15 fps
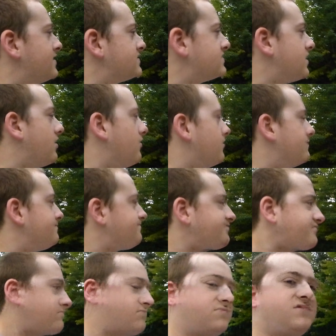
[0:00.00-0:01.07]
So
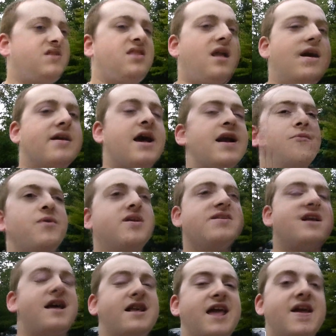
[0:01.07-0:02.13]
I kind of want
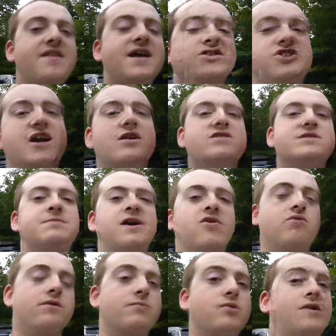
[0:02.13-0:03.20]
to dedicate that channel to my
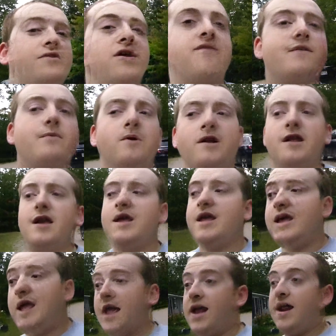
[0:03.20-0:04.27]
older brother, everyone.
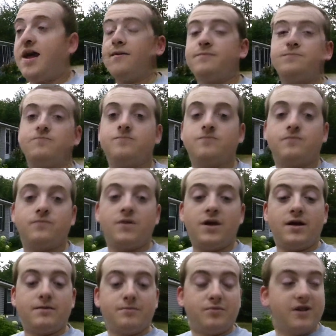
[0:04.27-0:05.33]

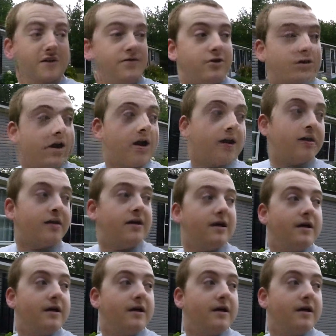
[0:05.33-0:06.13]
And believe it or not,